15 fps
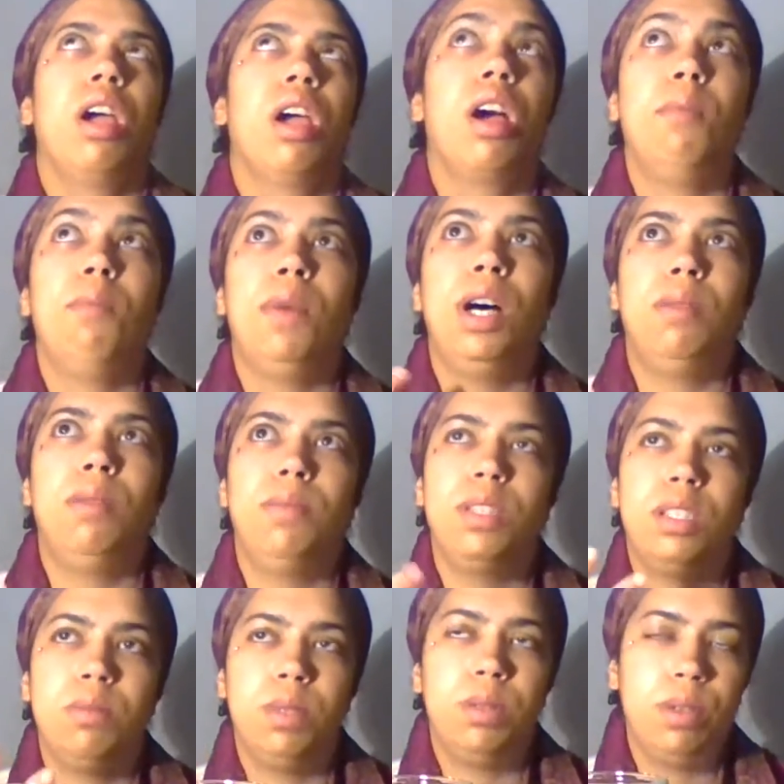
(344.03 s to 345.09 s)
come up
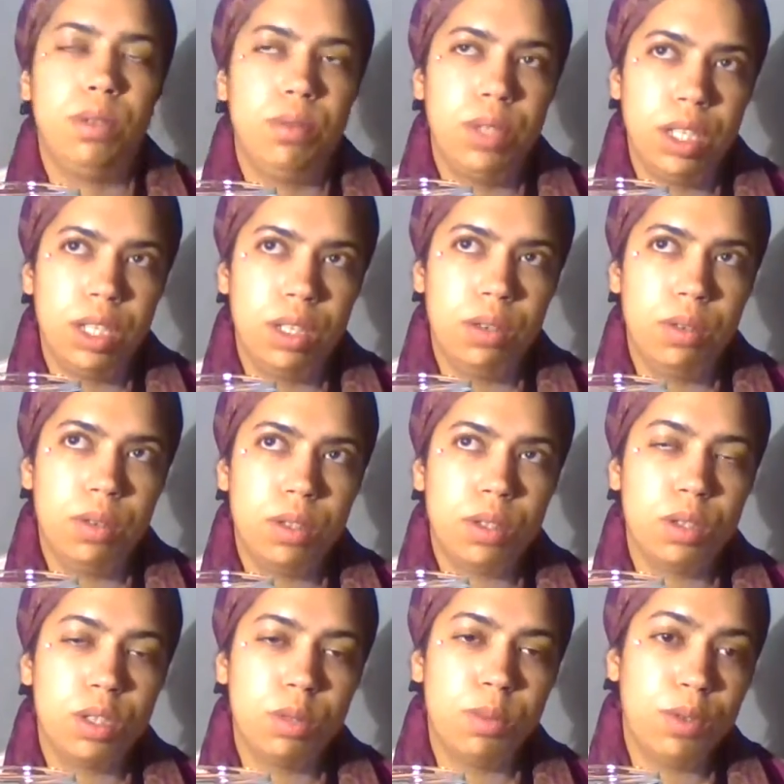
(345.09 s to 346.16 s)
to be revealed
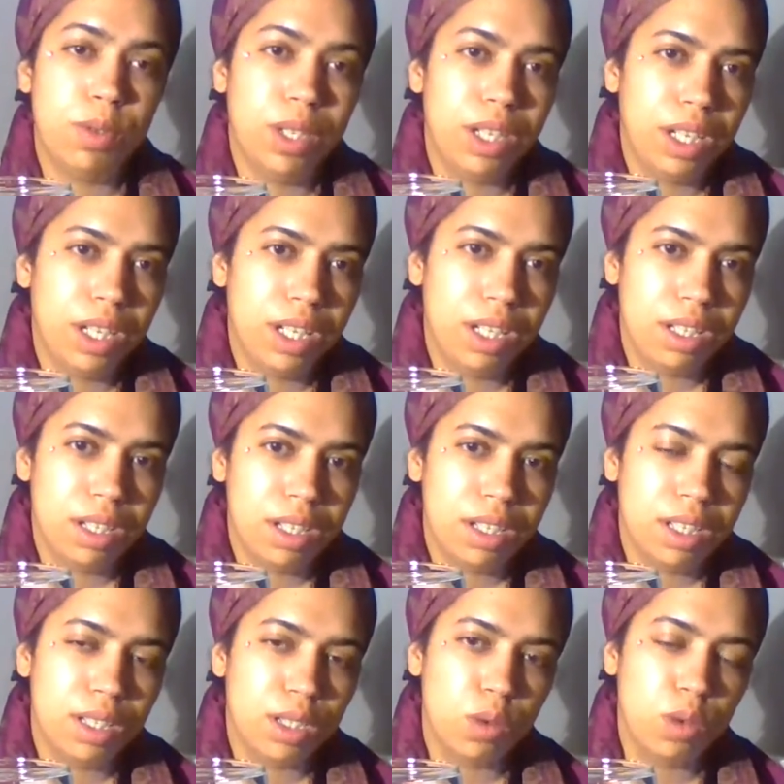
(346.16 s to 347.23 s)
or to be
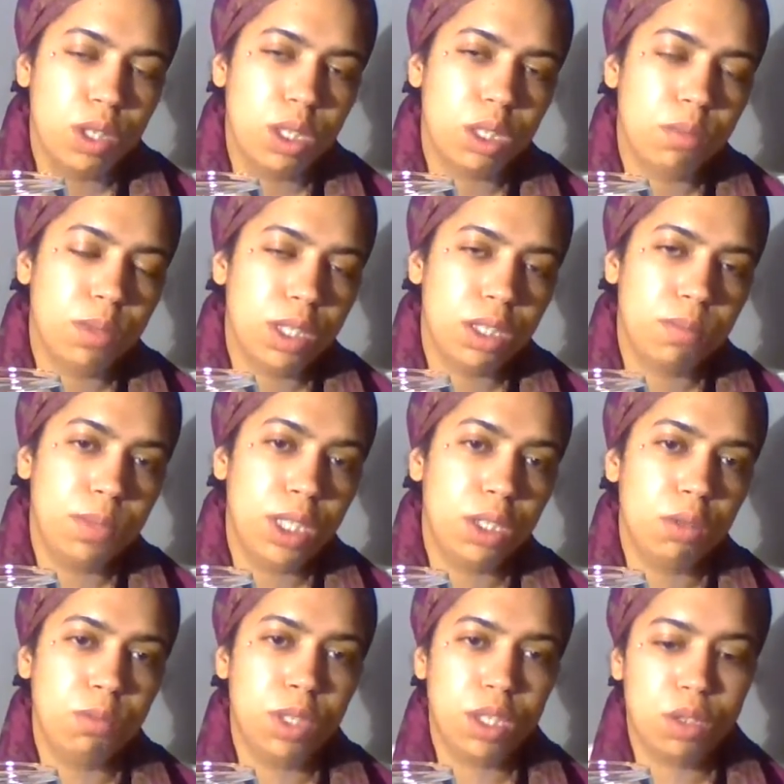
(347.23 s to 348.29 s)
released, it's going to be
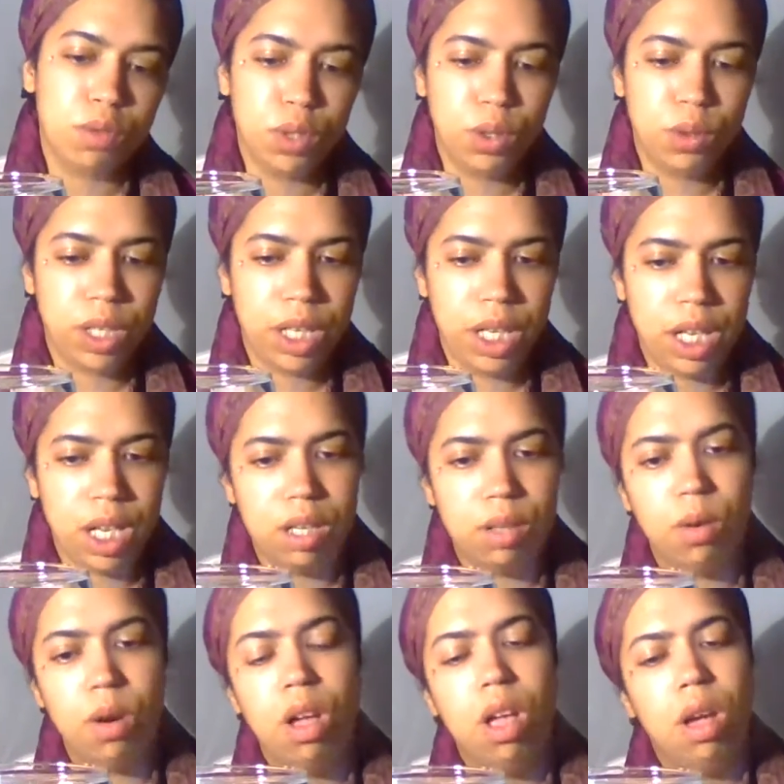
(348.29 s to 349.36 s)
too much for you to
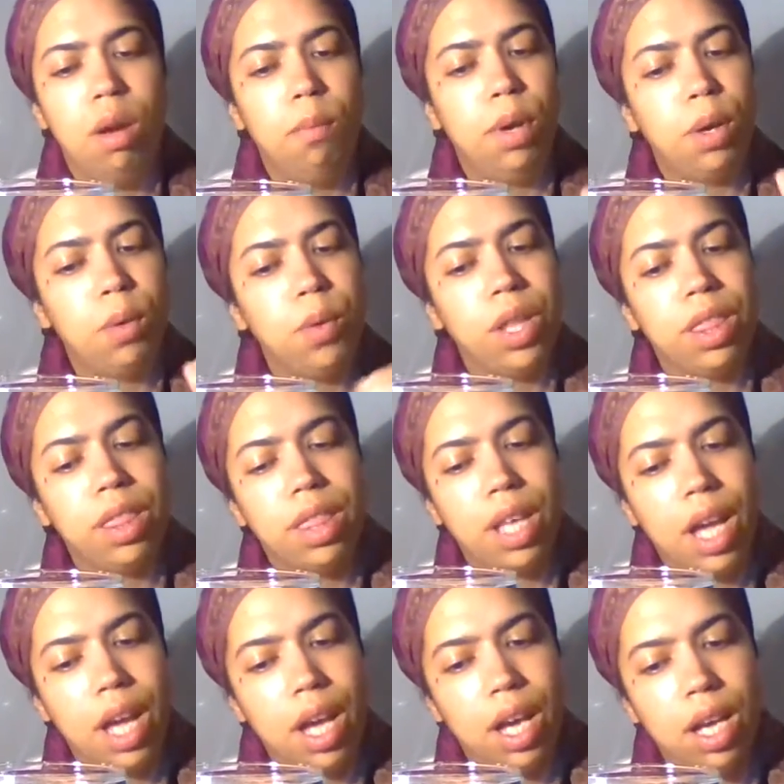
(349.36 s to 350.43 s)
handle. But with
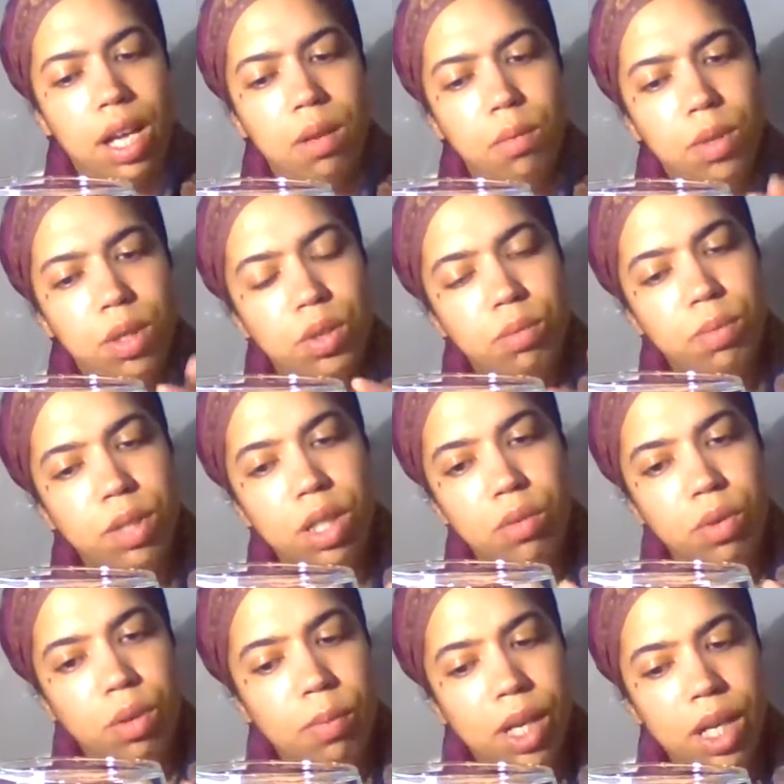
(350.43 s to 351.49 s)
that, what you're
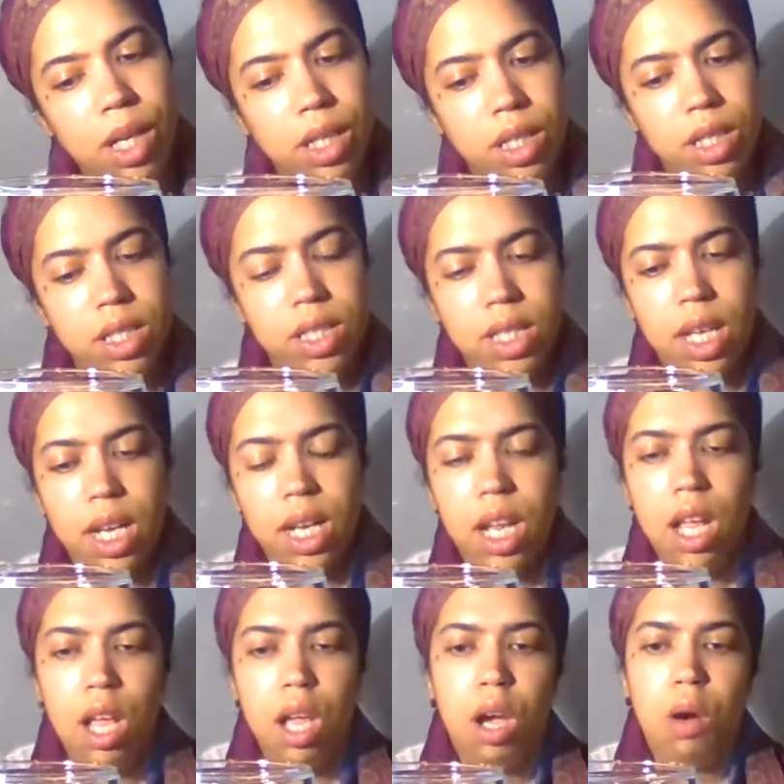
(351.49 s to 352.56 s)
being reminded is that
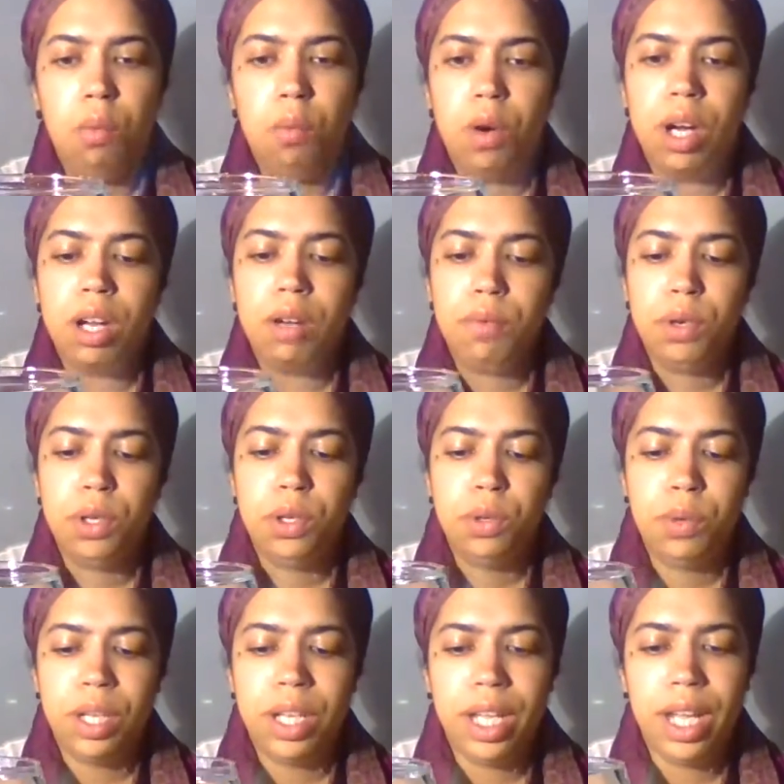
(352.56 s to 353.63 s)
whatever
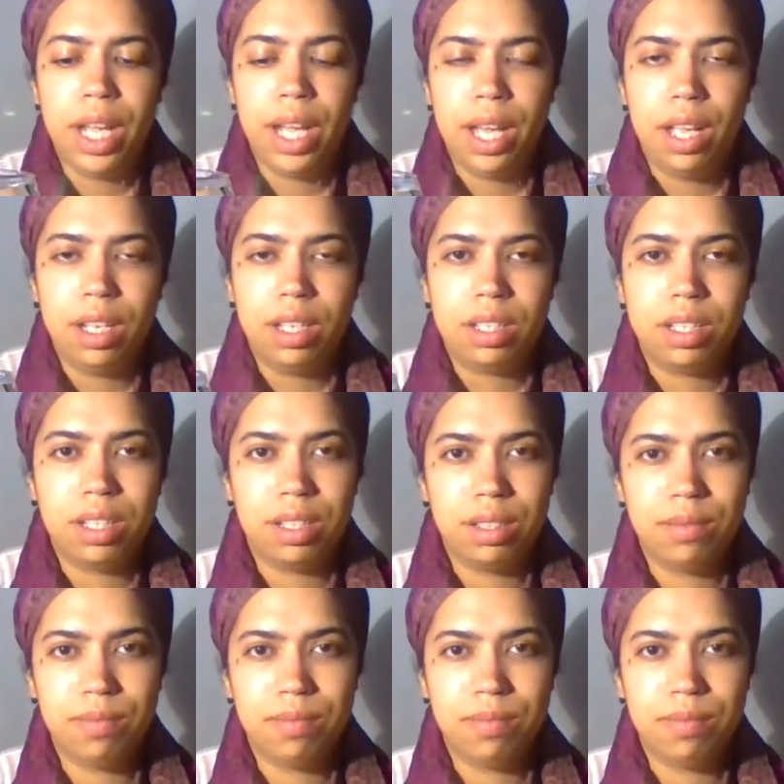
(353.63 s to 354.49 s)
you can't